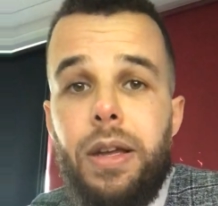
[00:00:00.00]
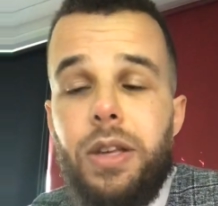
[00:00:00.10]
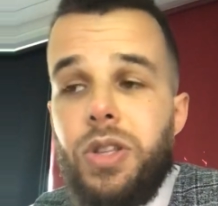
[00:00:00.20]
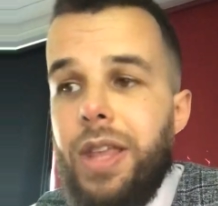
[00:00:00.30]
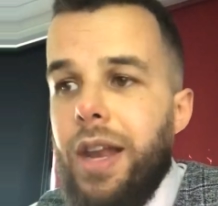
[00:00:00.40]

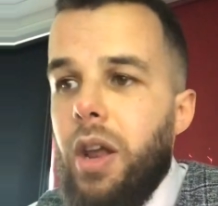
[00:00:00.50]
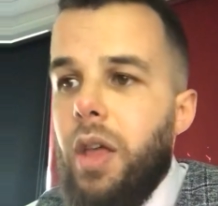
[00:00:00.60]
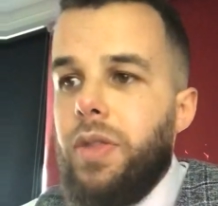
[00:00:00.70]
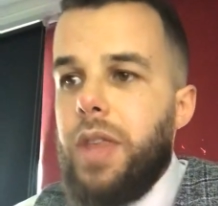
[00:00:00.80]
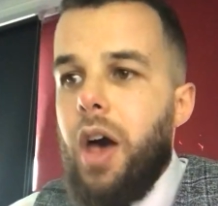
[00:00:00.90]
So then
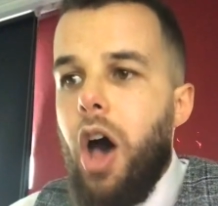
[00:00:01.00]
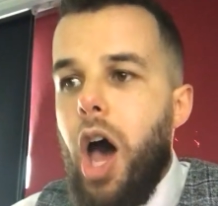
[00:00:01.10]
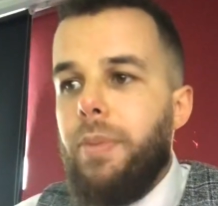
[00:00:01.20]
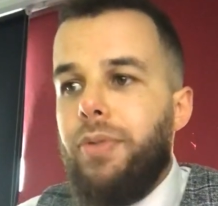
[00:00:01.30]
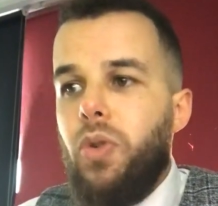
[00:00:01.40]
the
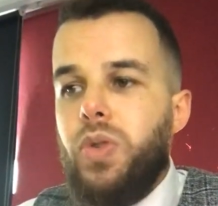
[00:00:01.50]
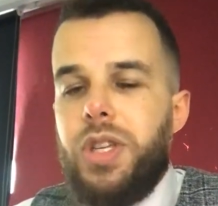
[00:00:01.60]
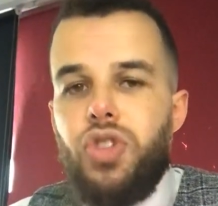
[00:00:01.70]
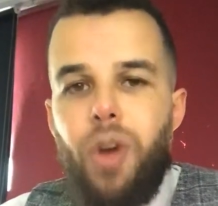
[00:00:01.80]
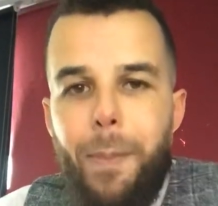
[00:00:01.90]
armed
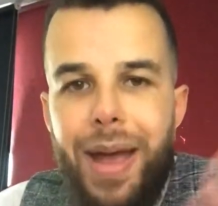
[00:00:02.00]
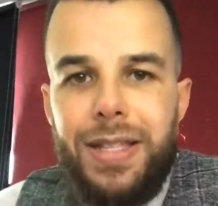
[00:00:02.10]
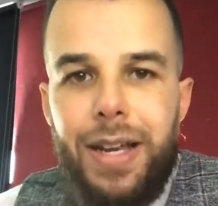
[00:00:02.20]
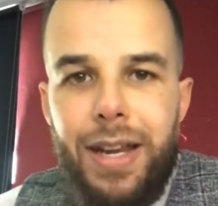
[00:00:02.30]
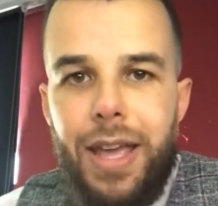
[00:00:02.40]
forces dramatically